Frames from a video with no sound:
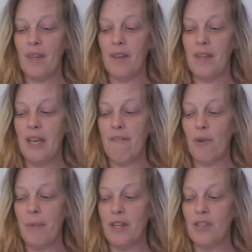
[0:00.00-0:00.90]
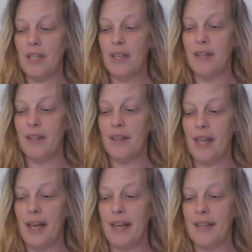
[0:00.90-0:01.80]
The information
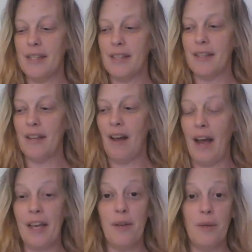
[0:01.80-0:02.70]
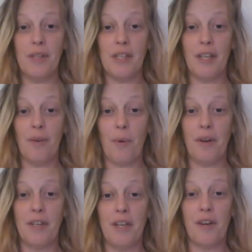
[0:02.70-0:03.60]
that I used in
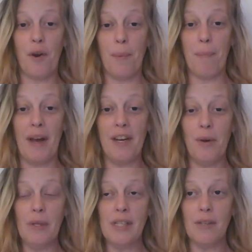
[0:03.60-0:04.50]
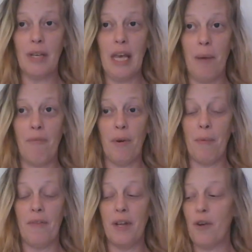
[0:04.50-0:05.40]
order to determine my dose came from
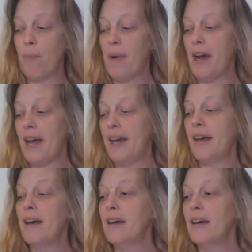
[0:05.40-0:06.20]
a video by